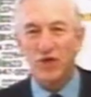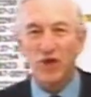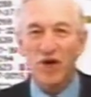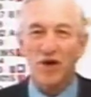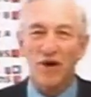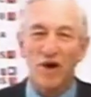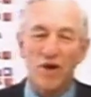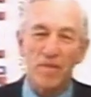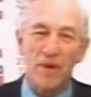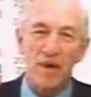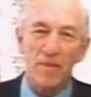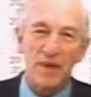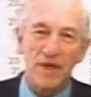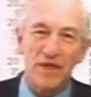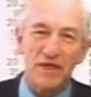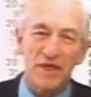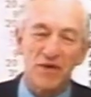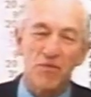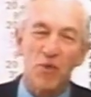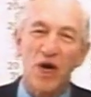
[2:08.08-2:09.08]
shown on
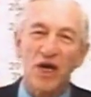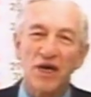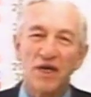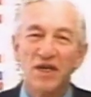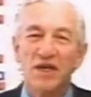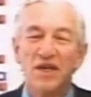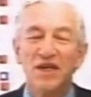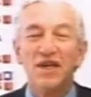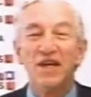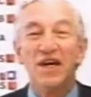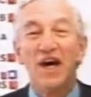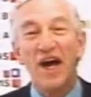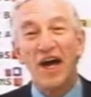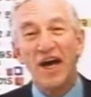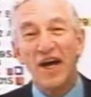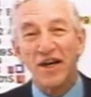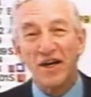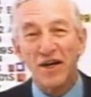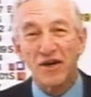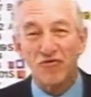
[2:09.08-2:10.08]
BBC One,
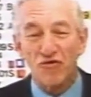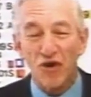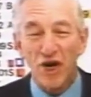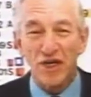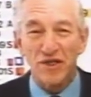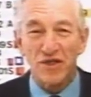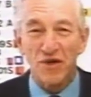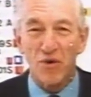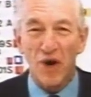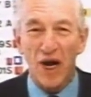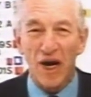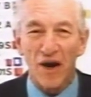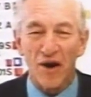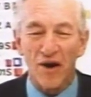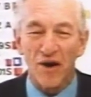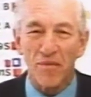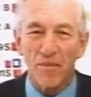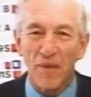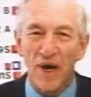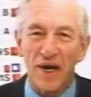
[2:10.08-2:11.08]
and it raised quite a
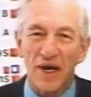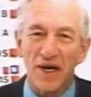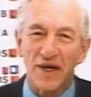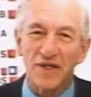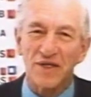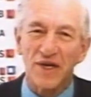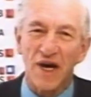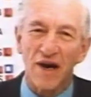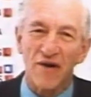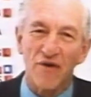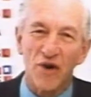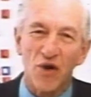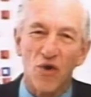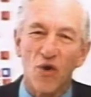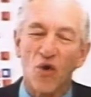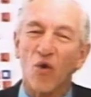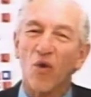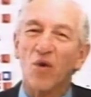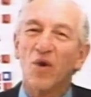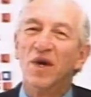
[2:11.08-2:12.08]
lot of money, as I
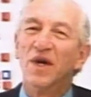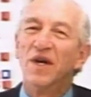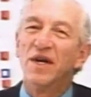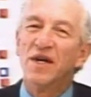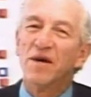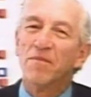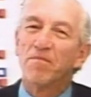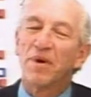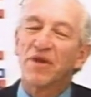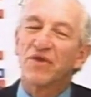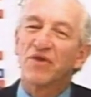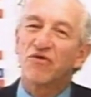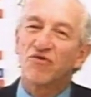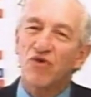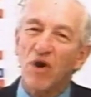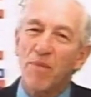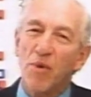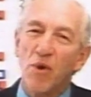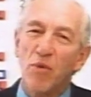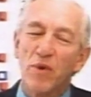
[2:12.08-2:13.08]
recall. But the
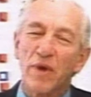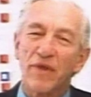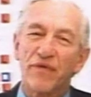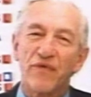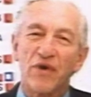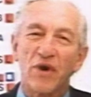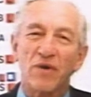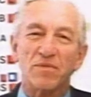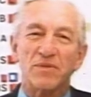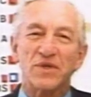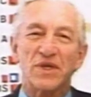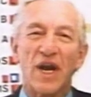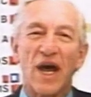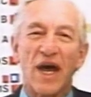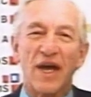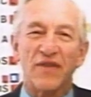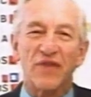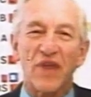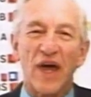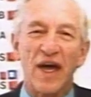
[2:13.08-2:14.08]
trouble with films
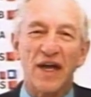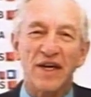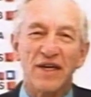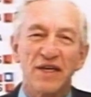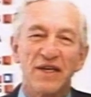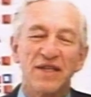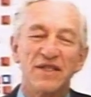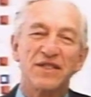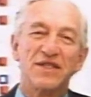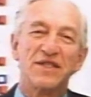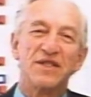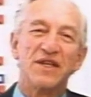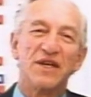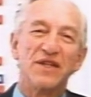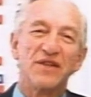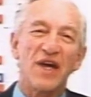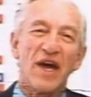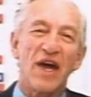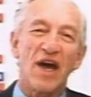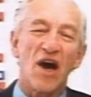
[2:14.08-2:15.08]
like that is
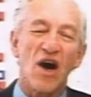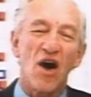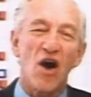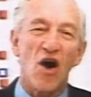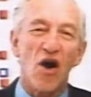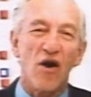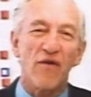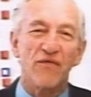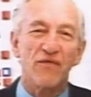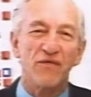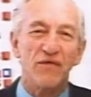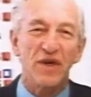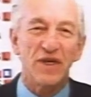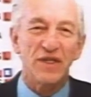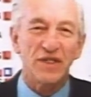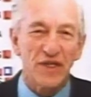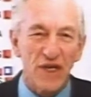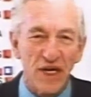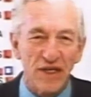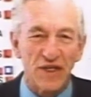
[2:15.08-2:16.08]
that they are of
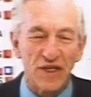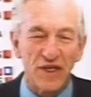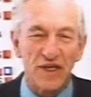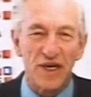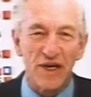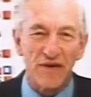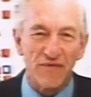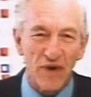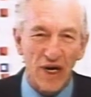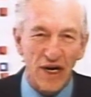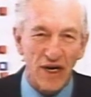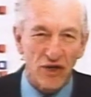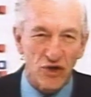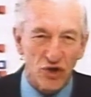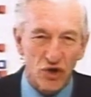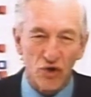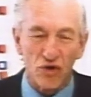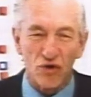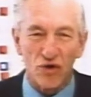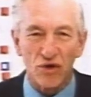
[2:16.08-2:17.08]
necessity very
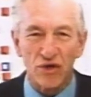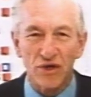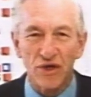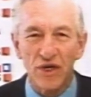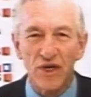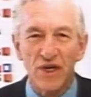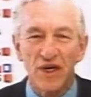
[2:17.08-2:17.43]
short.